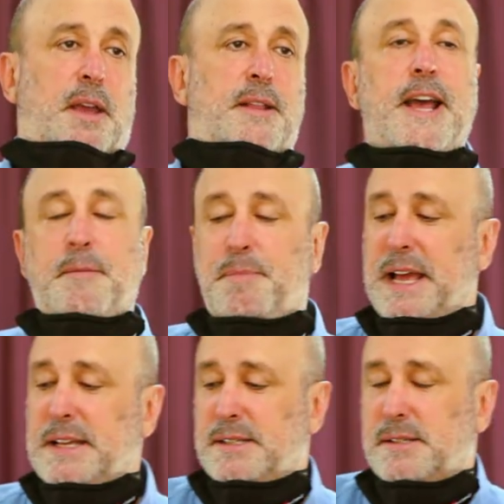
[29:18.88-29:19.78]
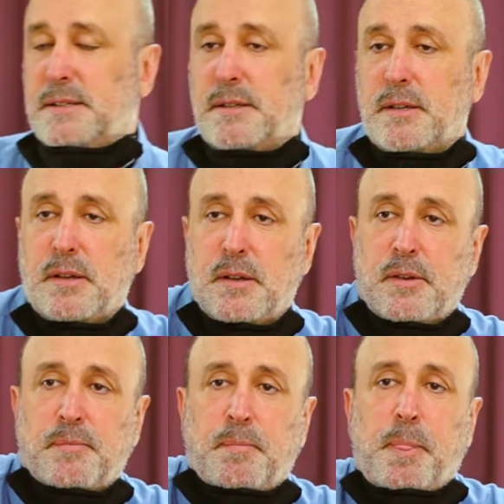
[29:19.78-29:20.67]
In that place,
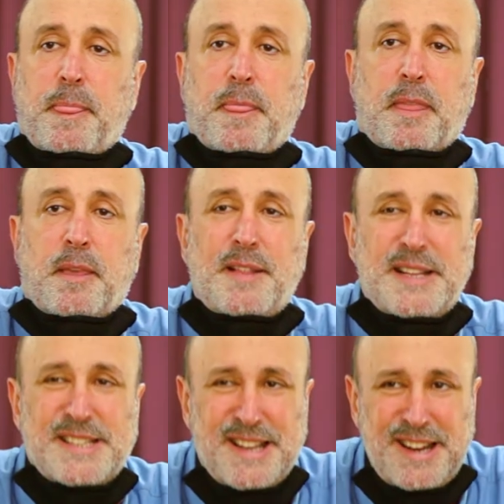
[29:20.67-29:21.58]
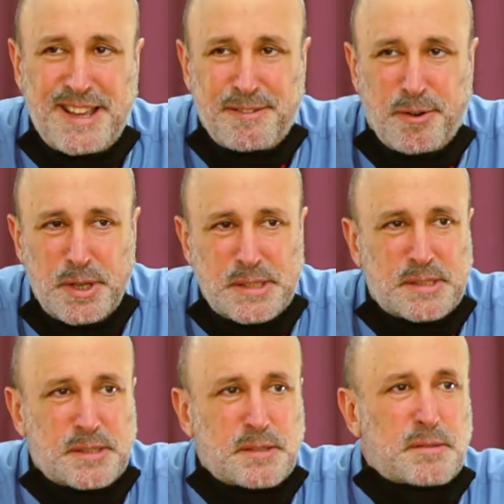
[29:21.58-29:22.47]
there's a clear
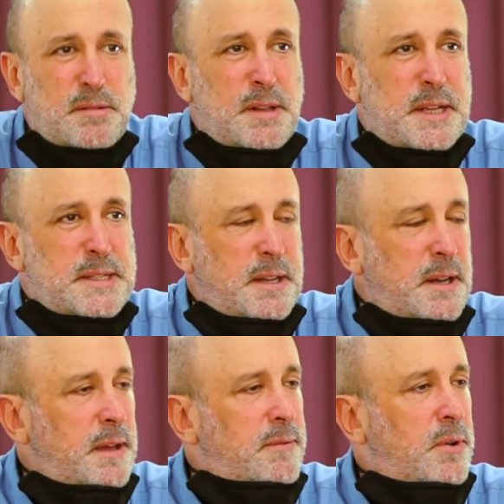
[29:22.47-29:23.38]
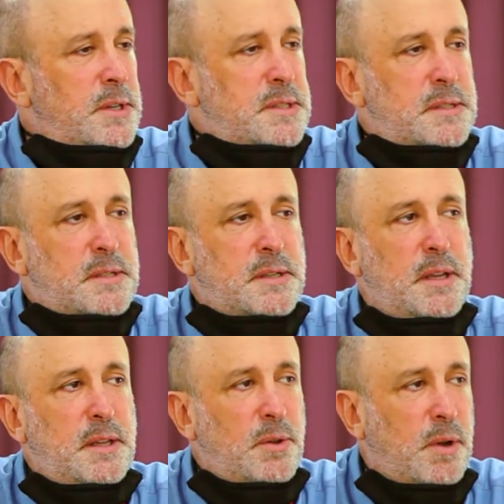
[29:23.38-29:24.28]
voice. There's a clear voice.
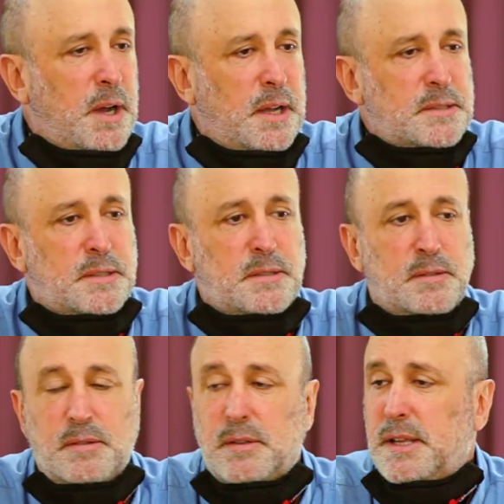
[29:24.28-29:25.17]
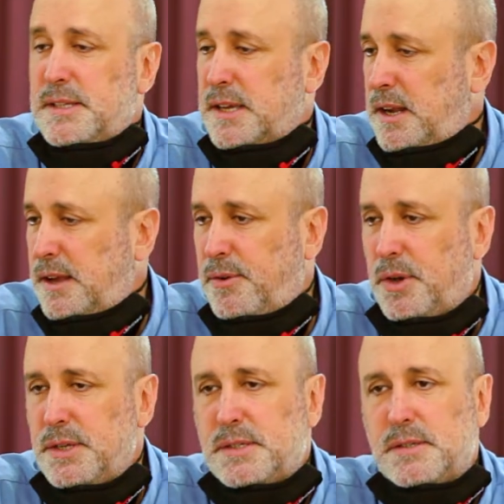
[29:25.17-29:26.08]
In your heart, there's a clear
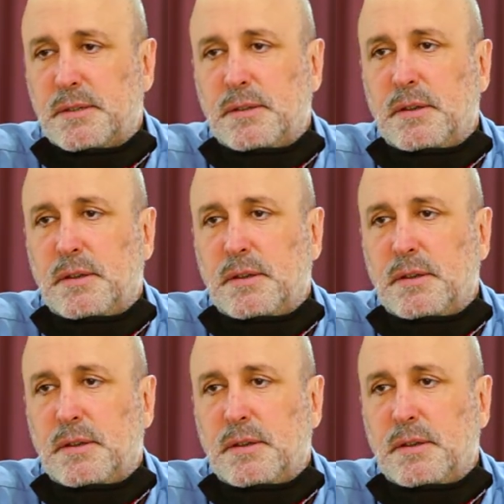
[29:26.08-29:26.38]
voice.